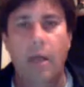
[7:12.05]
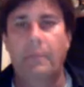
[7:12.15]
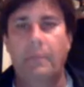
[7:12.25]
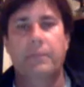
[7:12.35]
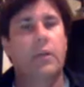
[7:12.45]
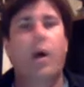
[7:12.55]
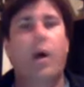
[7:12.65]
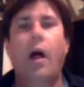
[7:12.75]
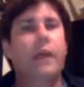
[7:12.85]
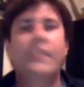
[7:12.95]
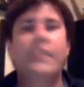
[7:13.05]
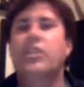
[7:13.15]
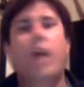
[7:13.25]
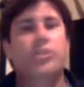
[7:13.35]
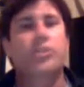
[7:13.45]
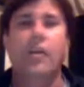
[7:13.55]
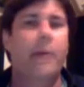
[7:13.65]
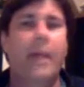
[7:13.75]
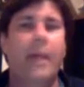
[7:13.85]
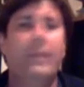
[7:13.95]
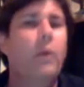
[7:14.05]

I'm, you know, all these thoughts are coming at me.